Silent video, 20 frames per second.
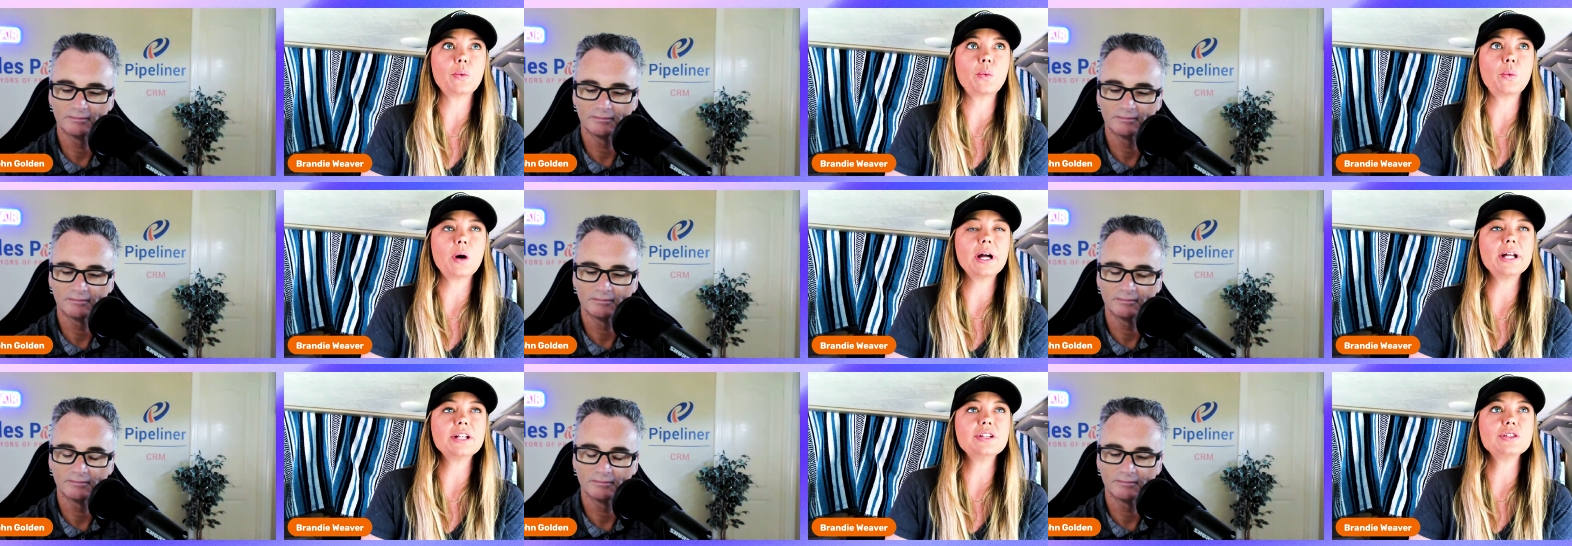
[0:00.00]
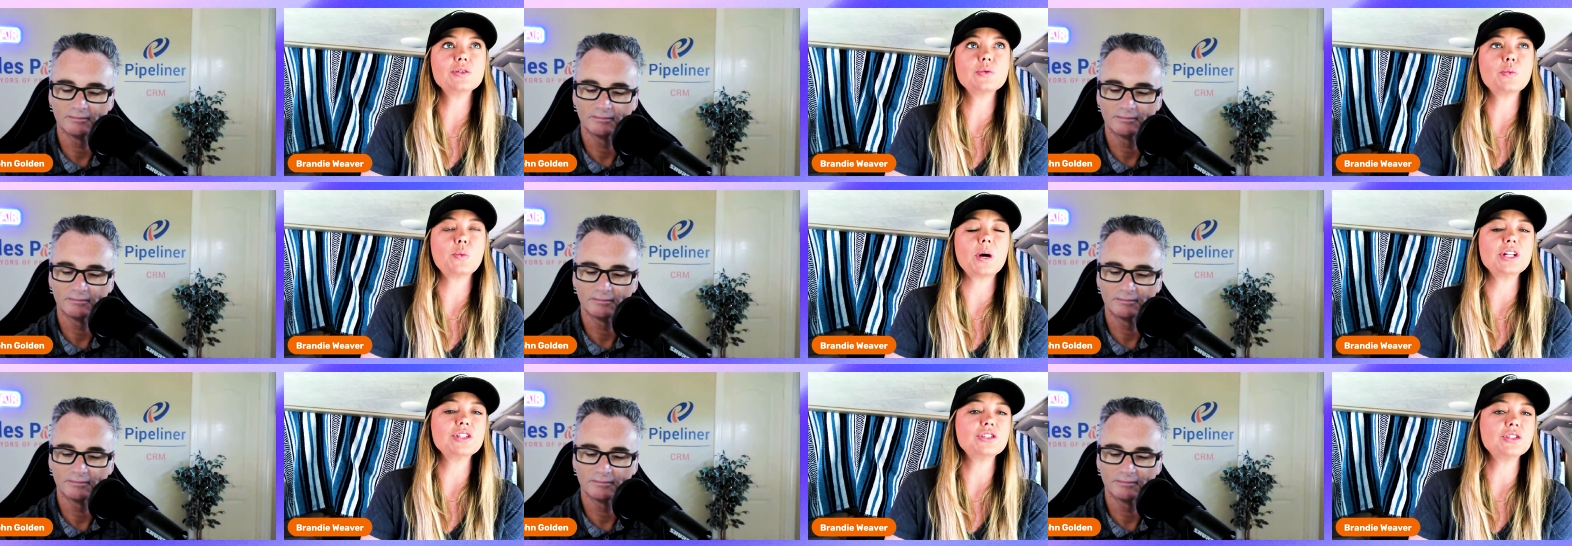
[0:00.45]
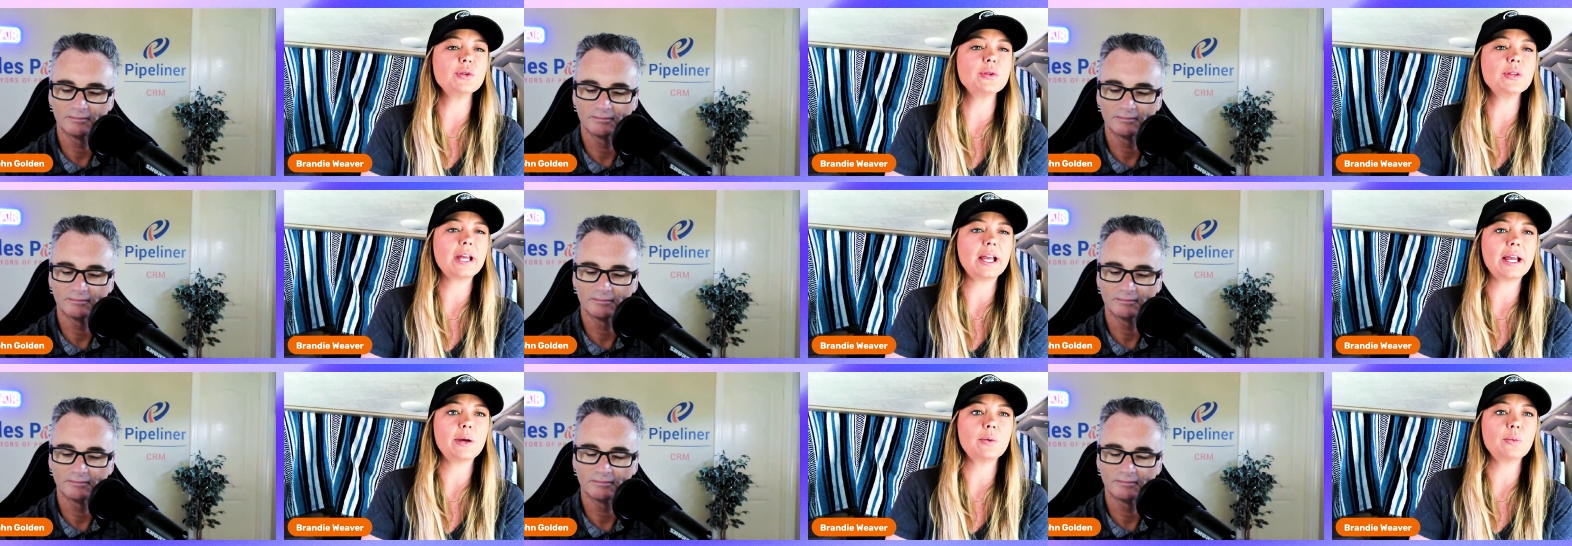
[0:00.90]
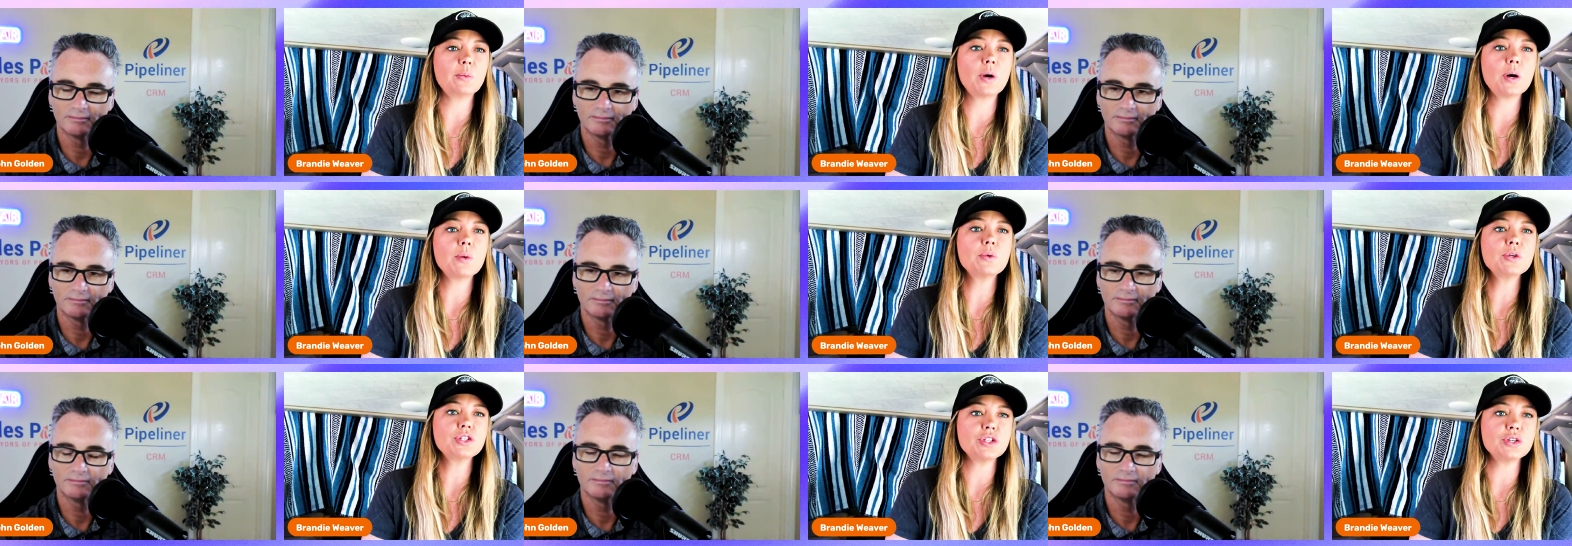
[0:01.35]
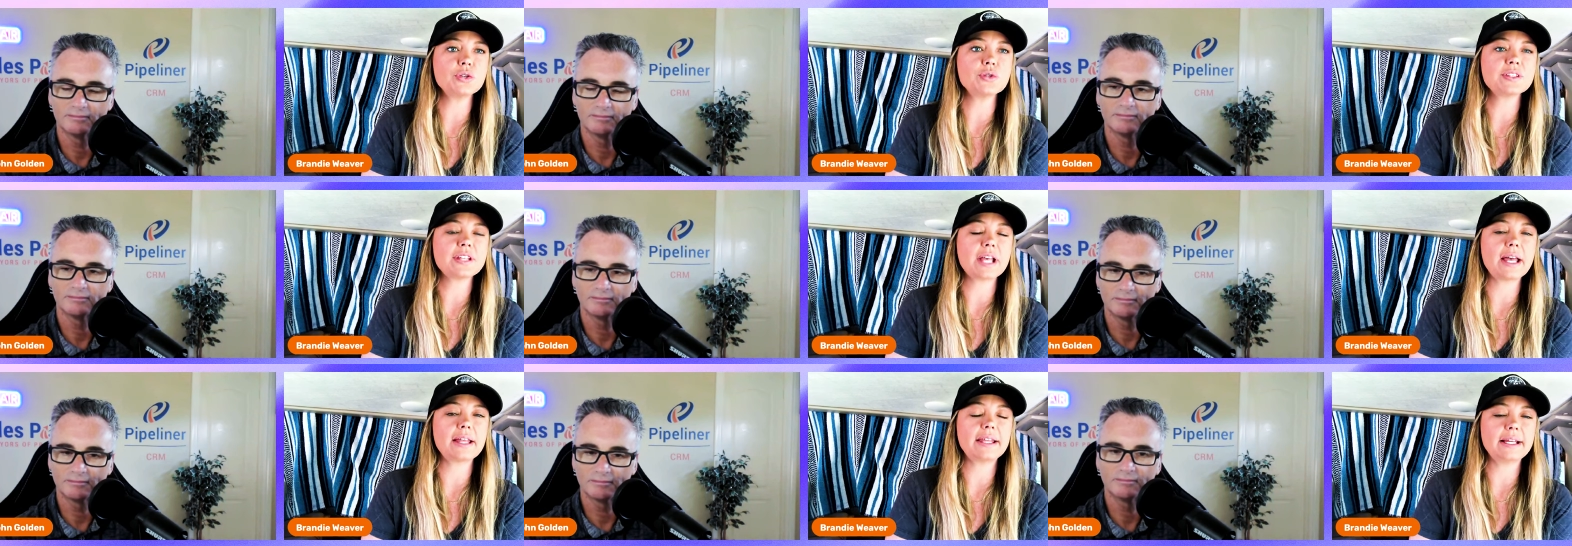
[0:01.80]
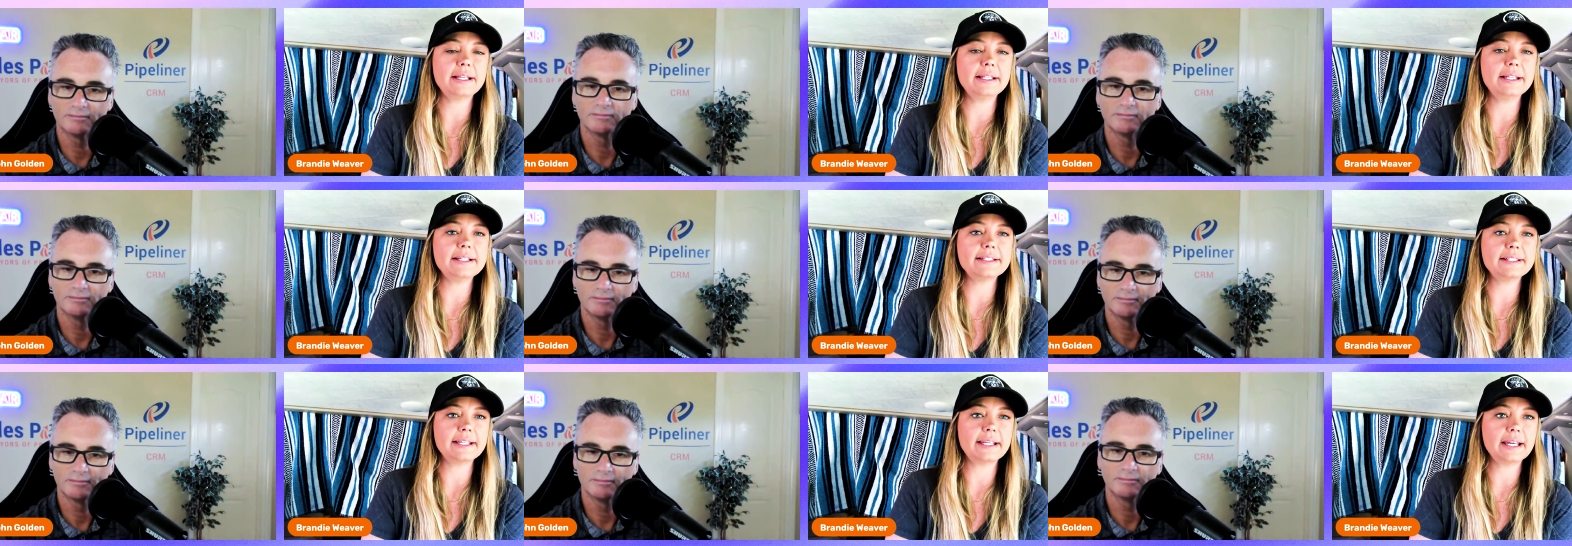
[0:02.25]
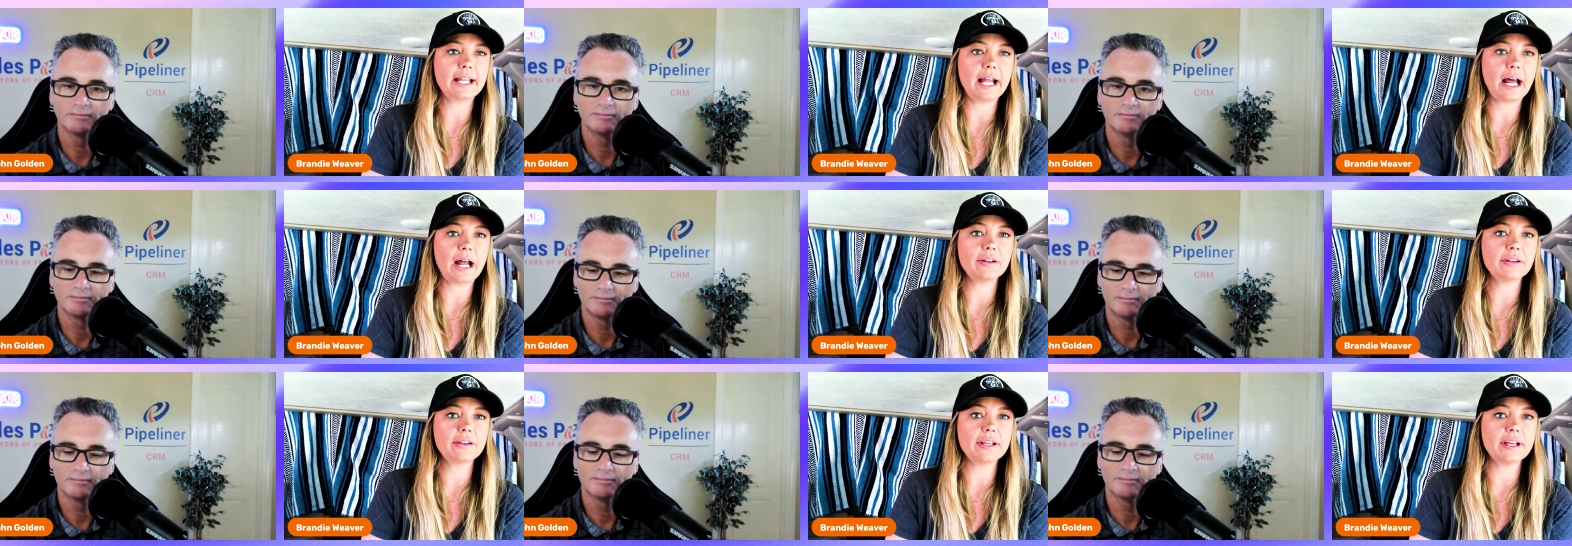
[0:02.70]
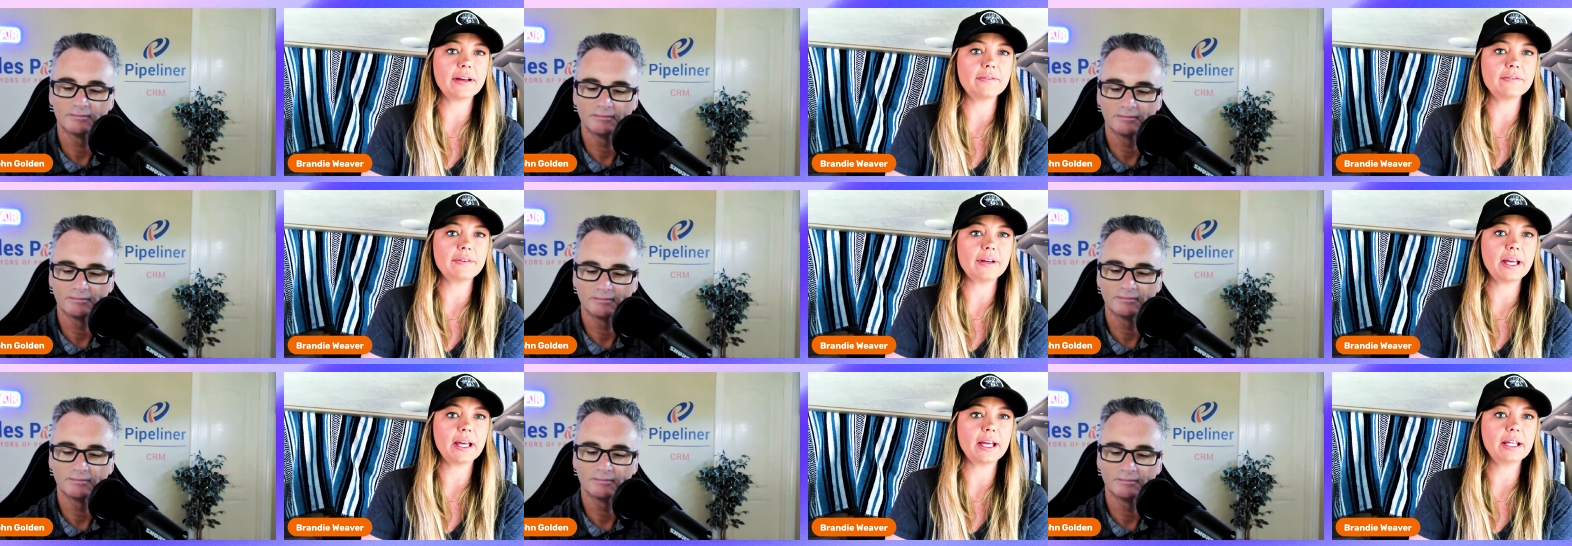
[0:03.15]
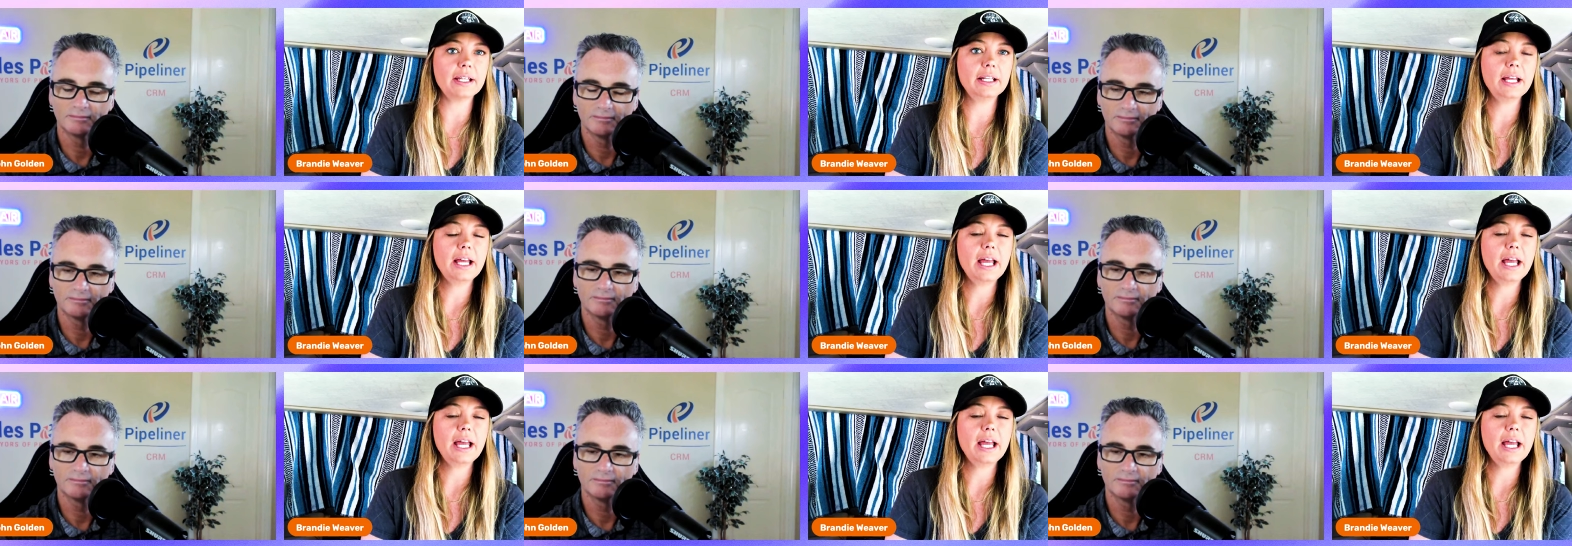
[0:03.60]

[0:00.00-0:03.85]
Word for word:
Speaker 1: what what do they what would you say they need to get out of the event?